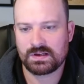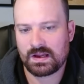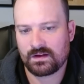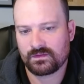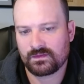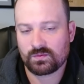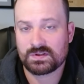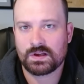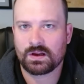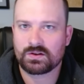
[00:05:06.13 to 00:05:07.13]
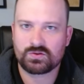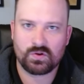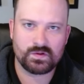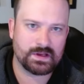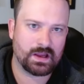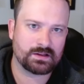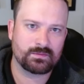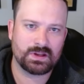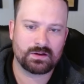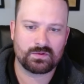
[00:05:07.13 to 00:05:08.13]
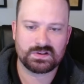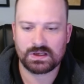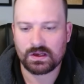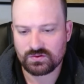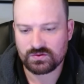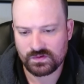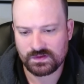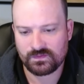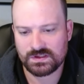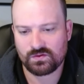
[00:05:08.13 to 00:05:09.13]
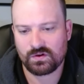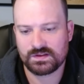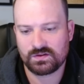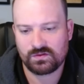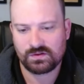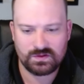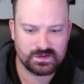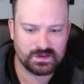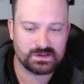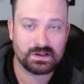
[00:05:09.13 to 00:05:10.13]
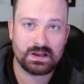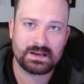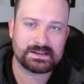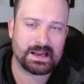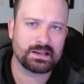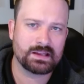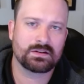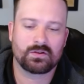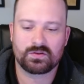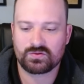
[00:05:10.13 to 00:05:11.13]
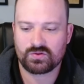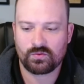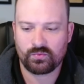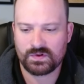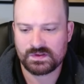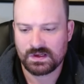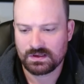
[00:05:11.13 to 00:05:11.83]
to have like risk and controls document, a risk and controls inventory, so you can use this to kind of tie into your control points.